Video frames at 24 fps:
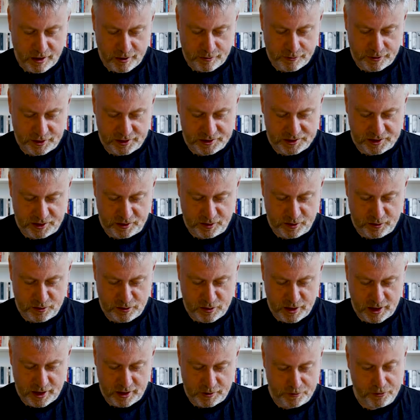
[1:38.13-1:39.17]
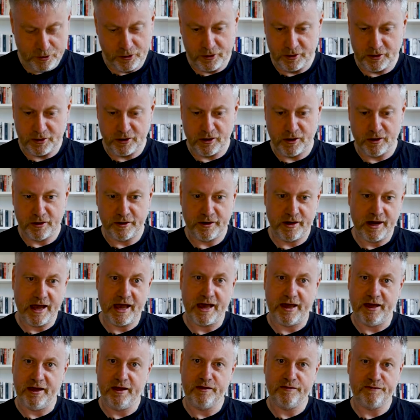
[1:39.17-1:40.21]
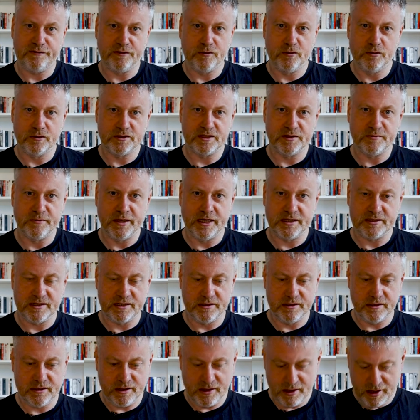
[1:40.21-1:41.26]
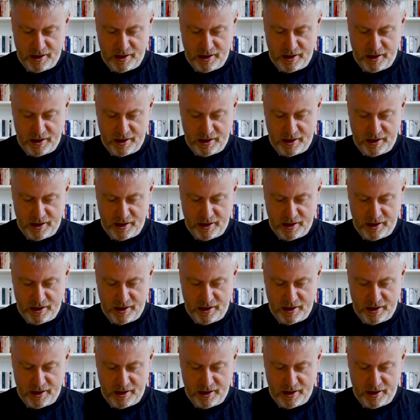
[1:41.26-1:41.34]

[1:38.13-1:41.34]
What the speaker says: Because you put it on A for automatic,